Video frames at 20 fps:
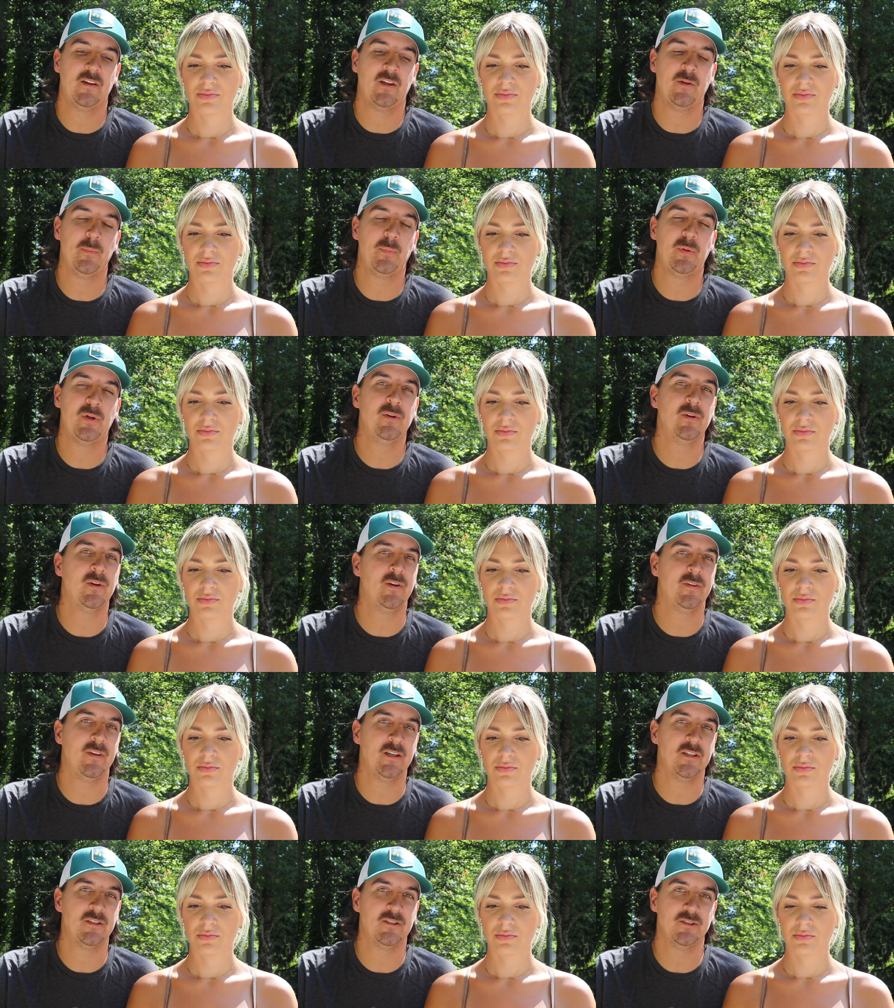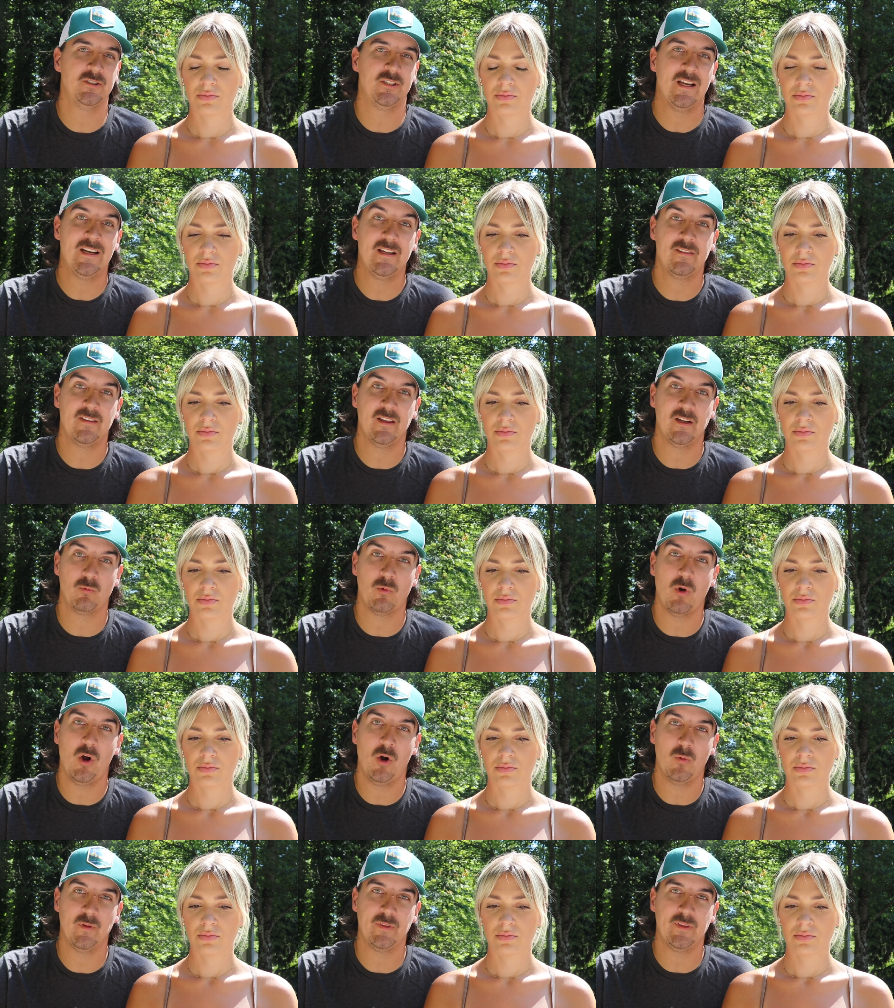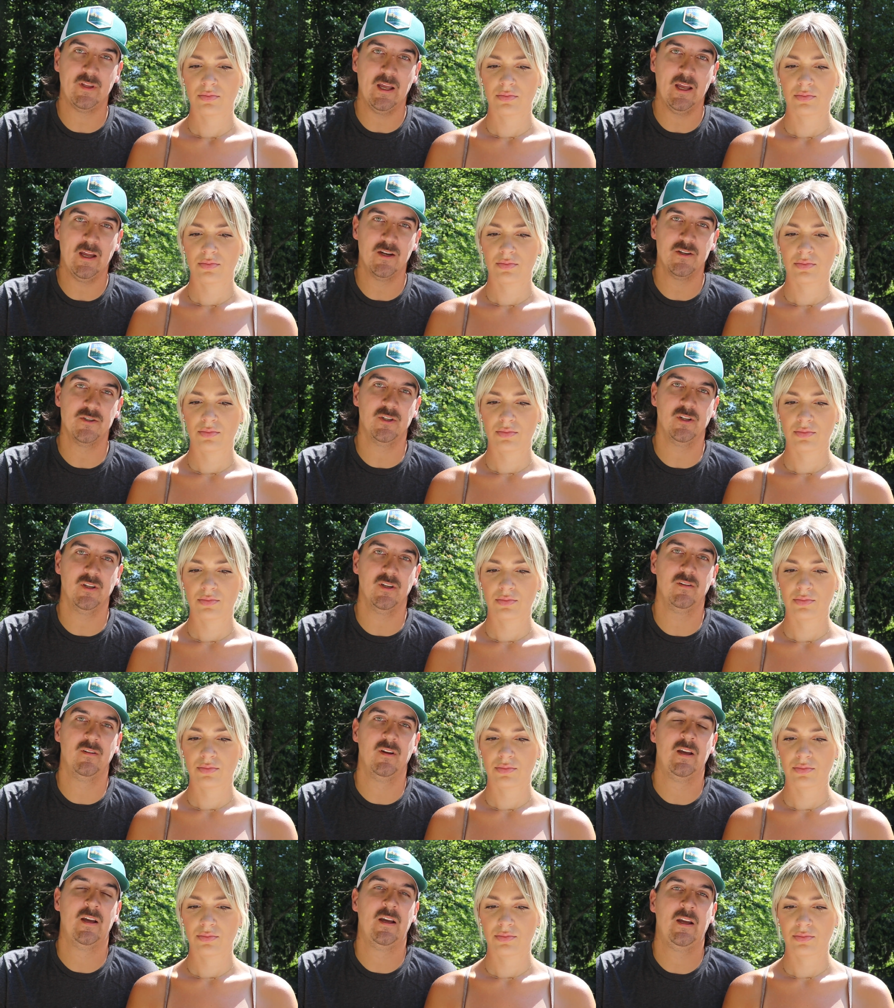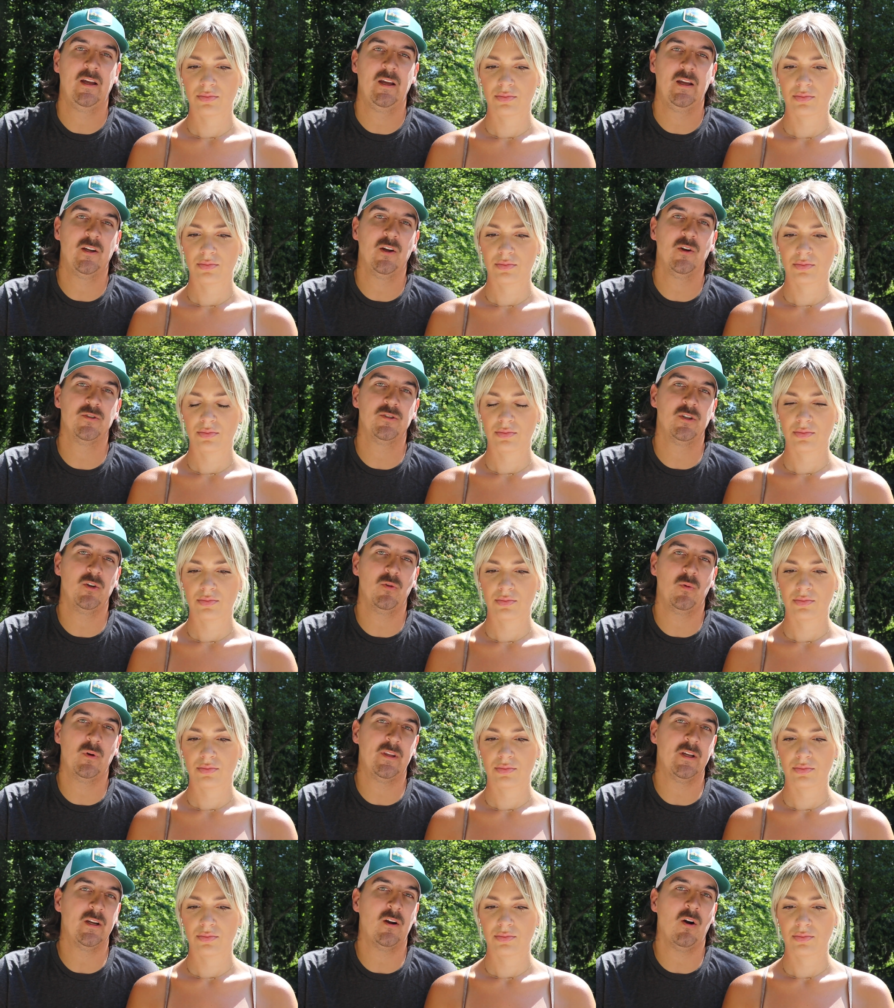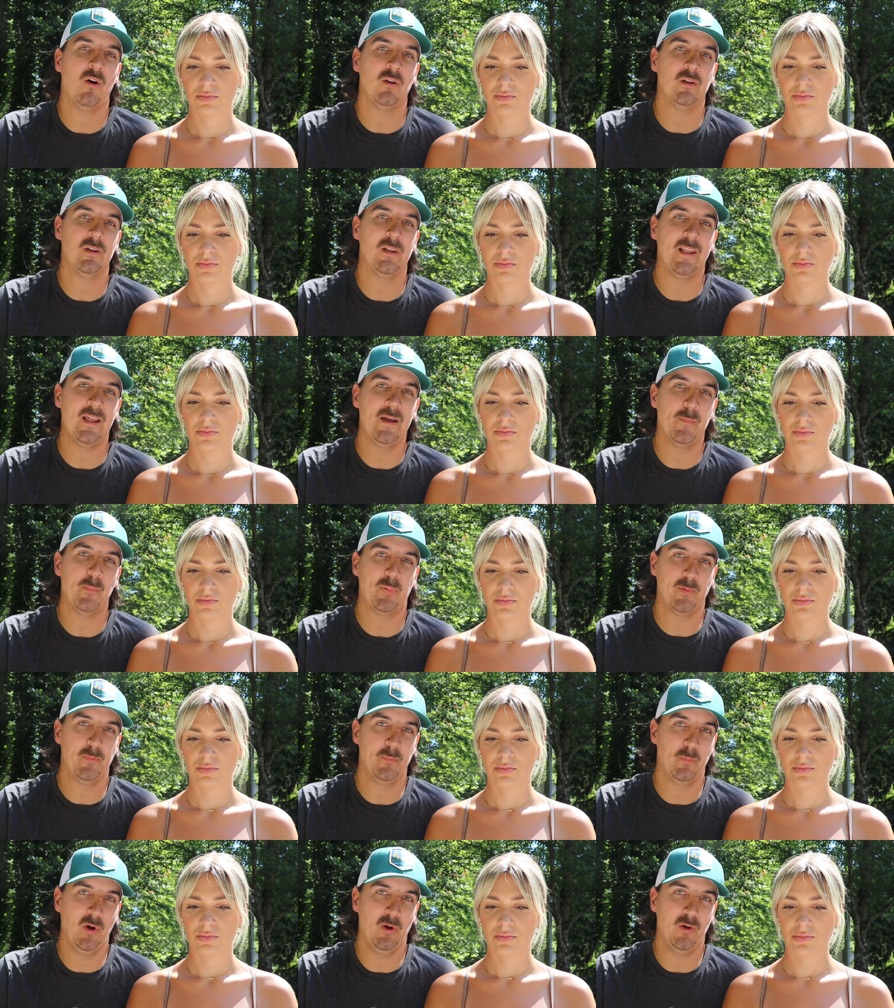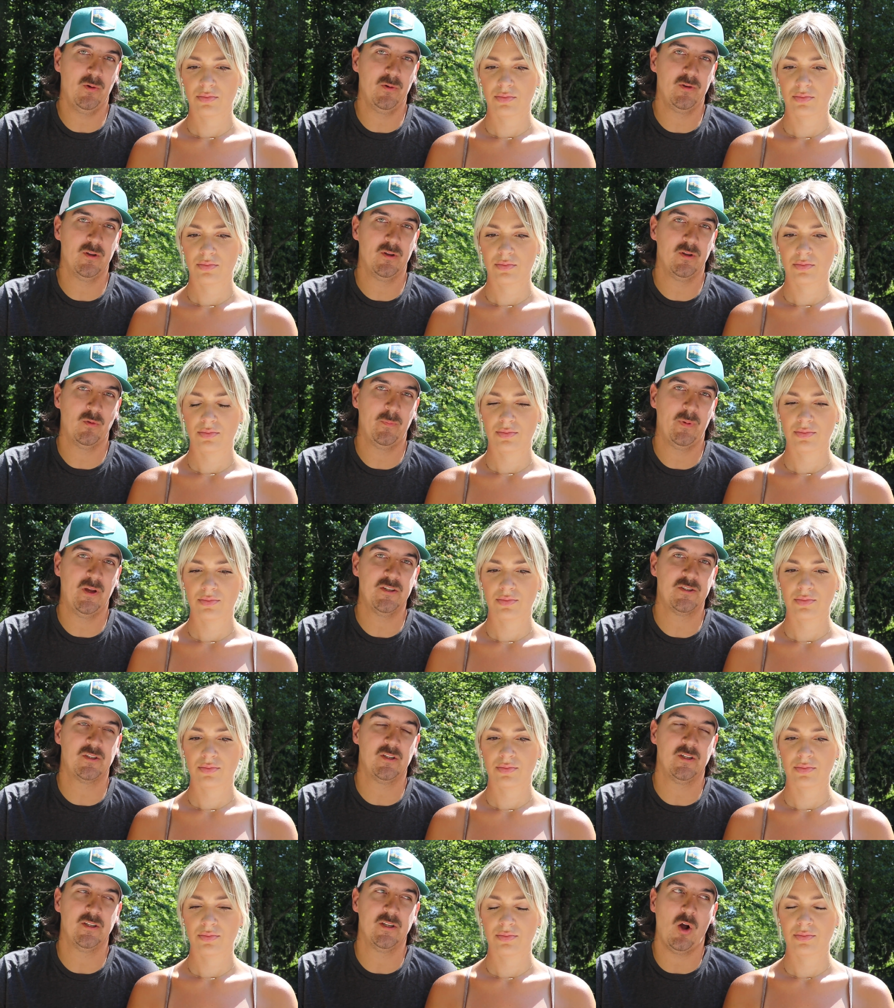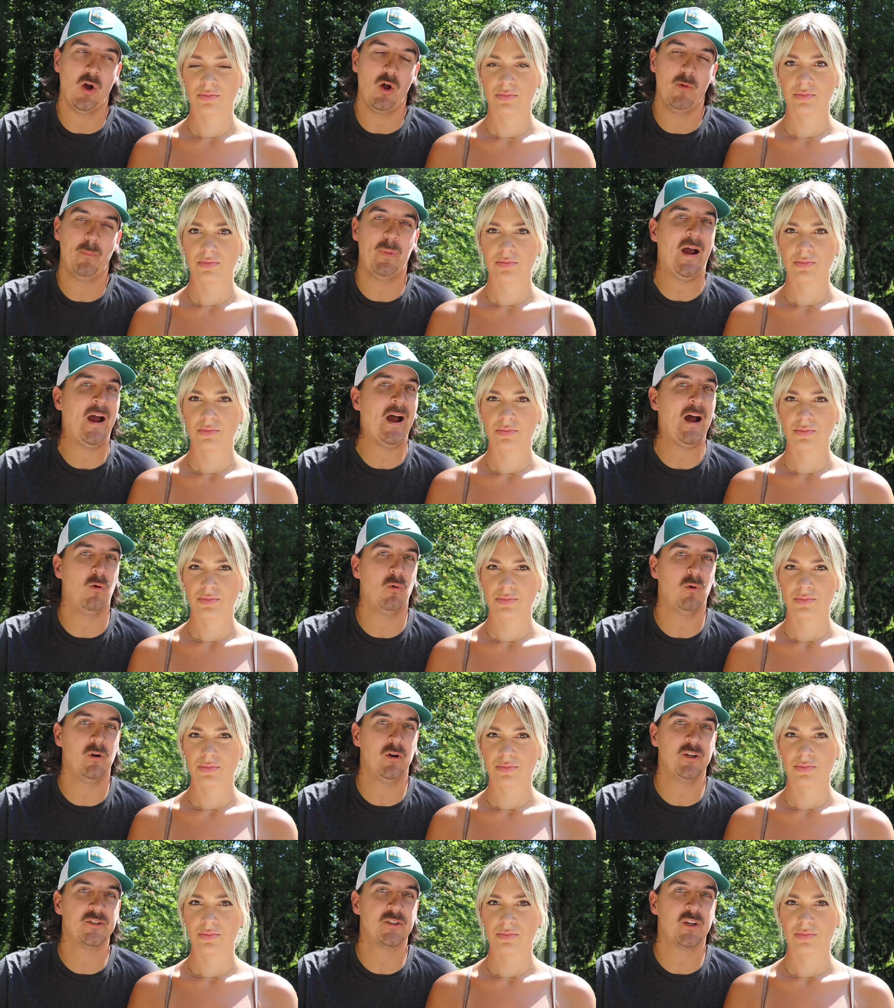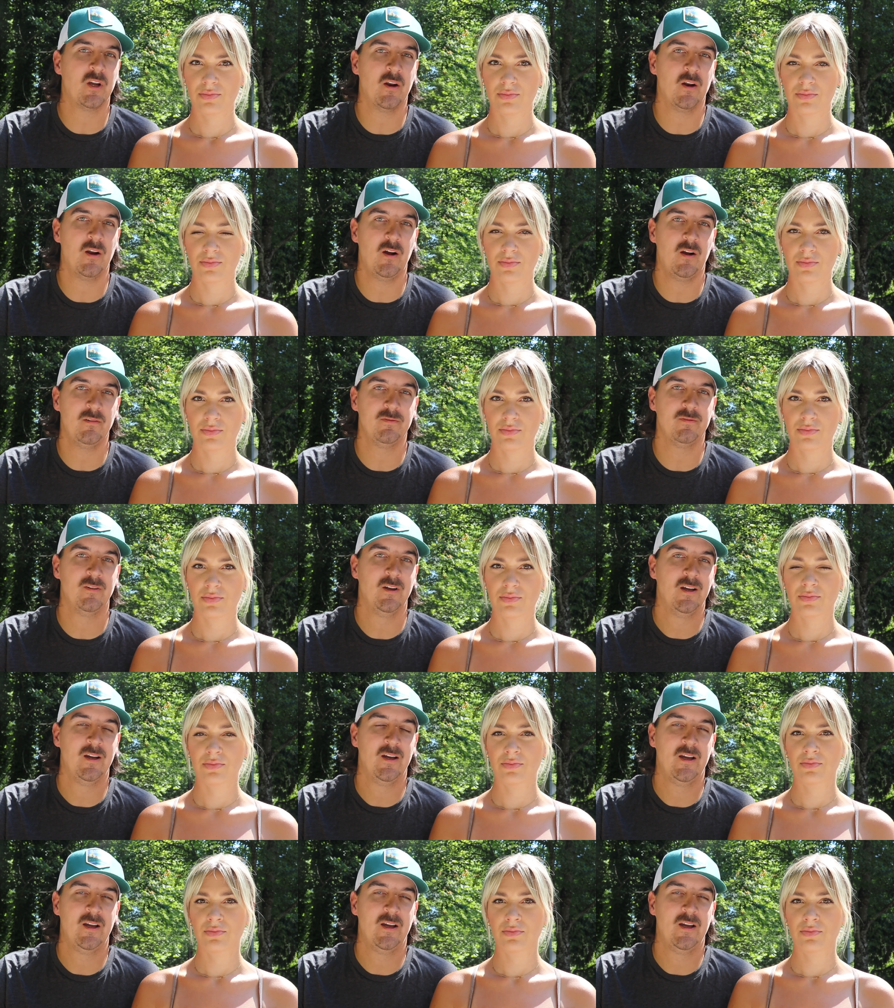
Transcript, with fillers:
Speaker 1: computer thinks there's anything wrong with the engine, it goes into what they call limp mode, where basically all power is cut off.